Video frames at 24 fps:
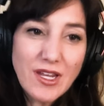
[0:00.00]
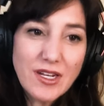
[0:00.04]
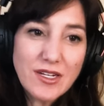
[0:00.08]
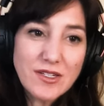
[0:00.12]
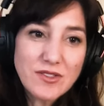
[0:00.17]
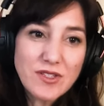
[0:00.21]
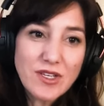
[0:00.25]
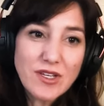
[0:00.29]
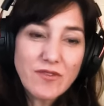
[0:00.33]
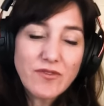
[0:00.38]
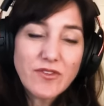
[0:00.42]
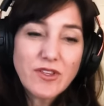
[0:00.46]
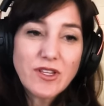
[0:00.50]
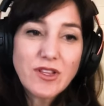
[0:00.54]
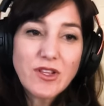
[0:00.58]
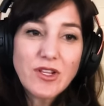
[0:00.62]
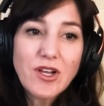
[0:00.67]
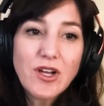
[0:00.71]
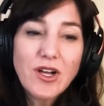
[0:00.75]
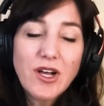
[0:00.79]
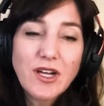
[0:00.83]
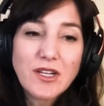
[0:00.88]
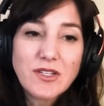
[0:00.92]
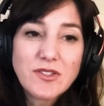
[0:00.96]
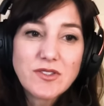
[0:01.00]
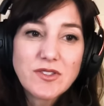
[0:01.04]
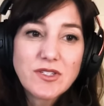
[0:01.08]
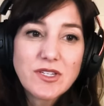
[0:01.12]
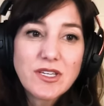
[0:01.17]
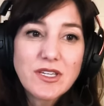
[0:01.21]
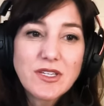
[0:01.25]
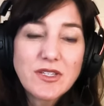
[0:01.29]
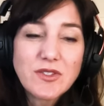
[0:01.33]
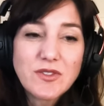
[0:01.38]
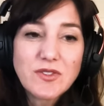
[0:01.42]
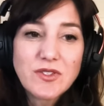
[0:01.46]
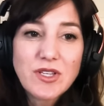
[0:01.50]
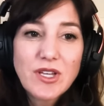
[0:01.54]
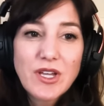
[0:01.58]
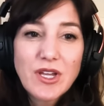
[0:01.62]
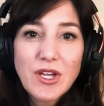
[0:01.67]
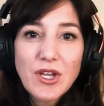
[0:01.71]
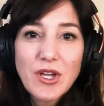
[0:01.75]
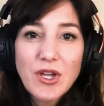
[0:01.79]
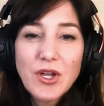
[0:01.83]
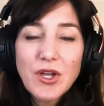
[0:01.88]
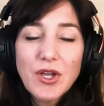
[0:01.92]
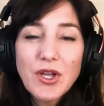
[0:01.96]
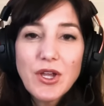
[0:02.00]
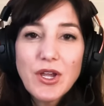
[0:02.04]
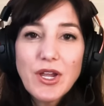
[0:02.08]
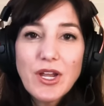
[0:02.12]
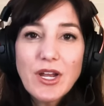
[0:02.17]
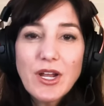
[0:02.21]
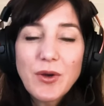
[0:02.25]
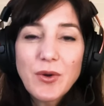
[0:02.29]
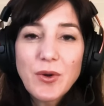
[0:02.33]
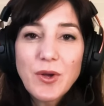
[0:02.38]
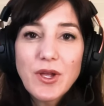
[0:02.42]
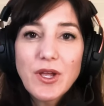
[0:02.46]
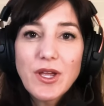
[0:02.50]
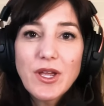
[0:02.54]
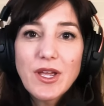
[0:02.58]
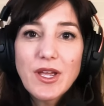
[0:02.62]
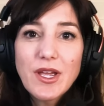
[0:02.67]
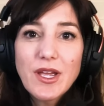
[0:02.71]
and is often lost is, you know,